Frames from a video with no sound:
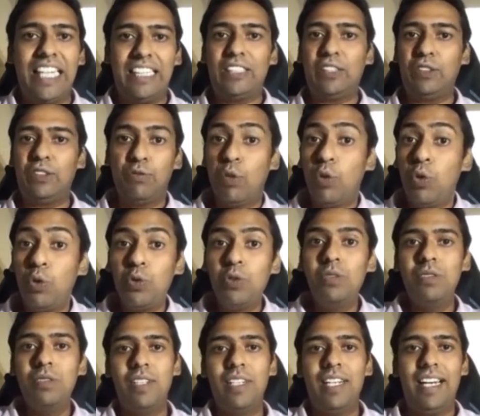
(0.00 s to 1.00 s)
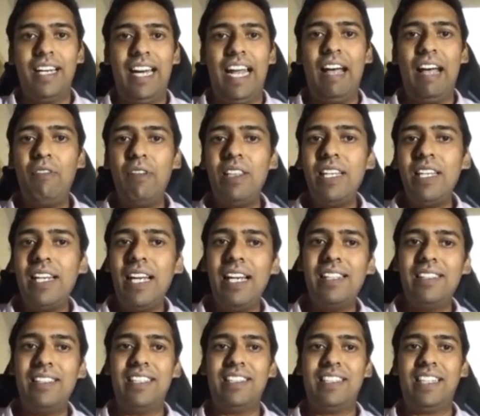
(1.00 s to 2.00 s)
sex, food, and
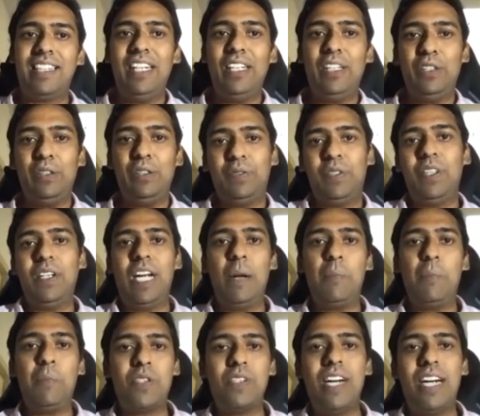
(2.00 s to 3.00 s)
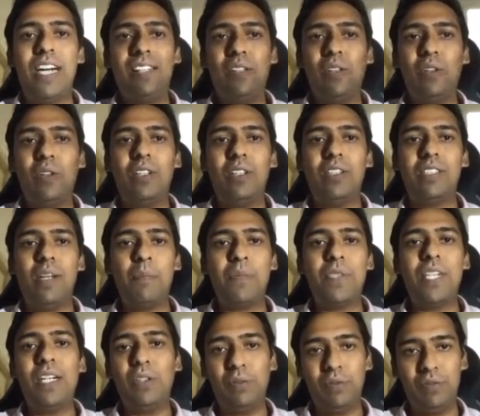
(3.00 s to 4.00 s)
everything else is kind of an abstract or a
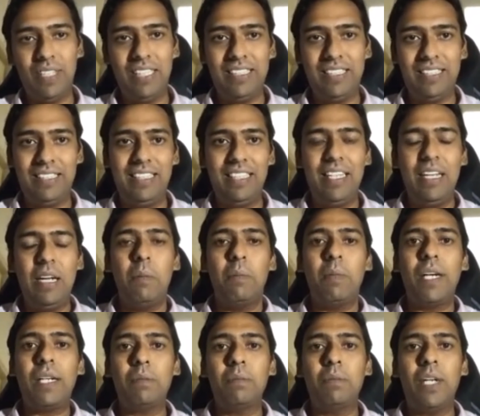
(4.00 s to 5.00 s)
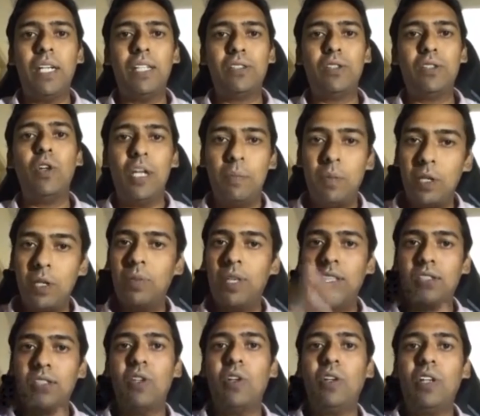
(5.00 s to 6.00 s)
subset of this. But Abraham
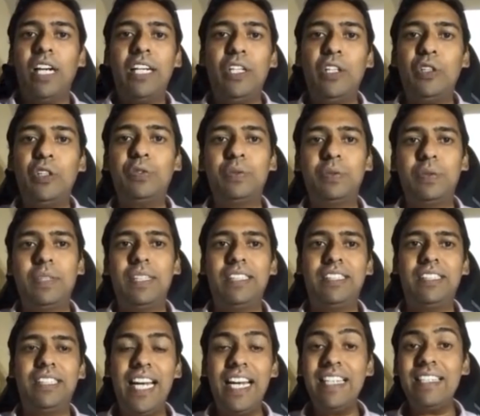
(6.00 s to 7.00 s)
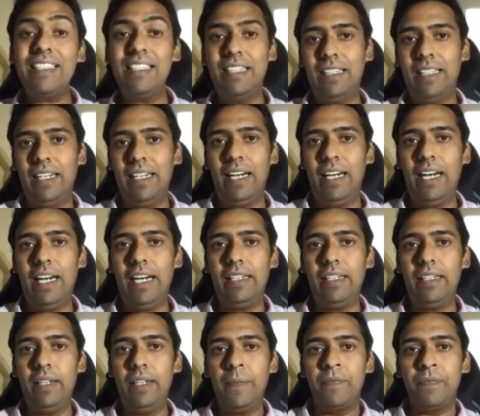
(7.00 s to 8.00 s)
Maslow kind of changed it.
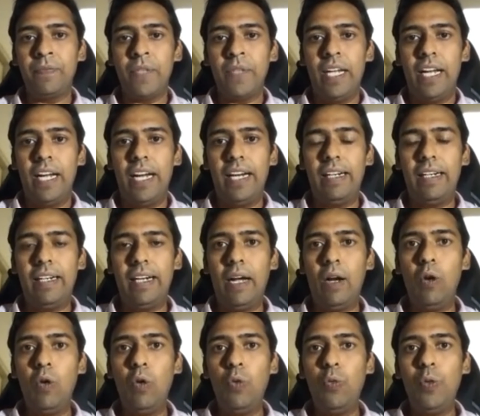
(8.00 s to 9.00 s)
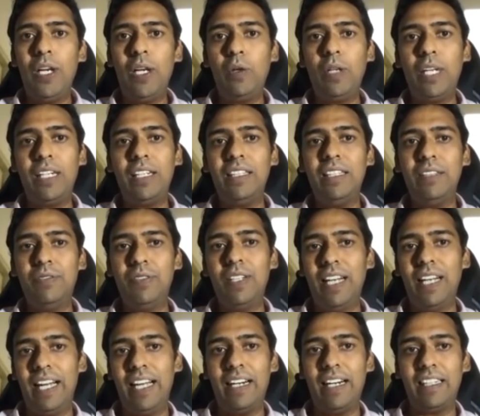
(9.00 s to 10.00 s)
And now we look at a
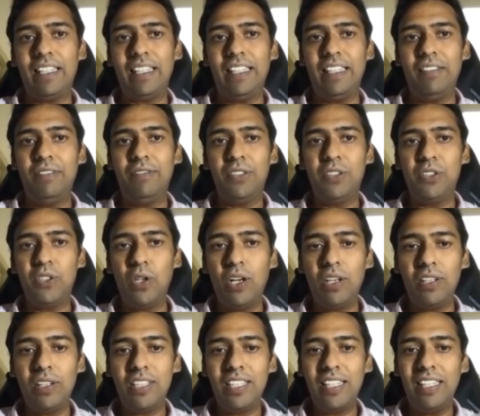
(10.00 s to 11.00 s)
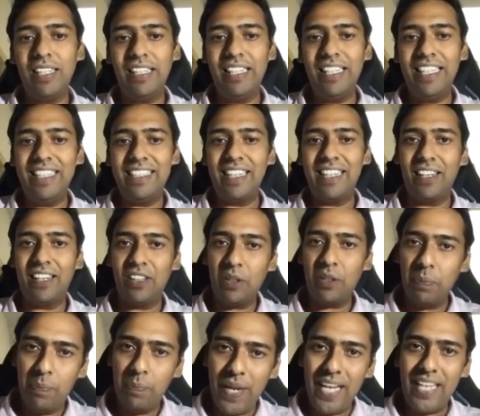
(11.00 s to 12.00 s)
different hierarchy. Physiological needs are
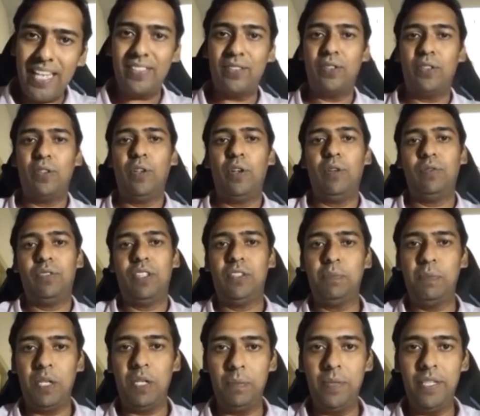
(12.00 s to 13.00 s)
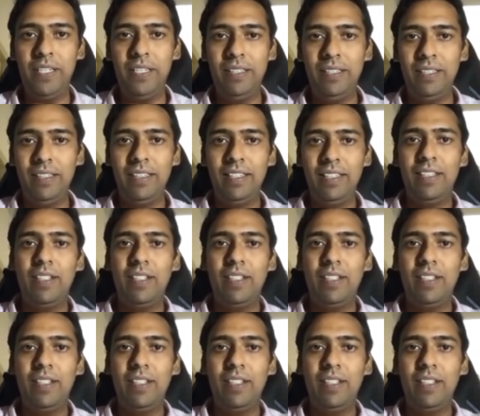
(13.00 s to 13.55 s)
the base of this pyramid,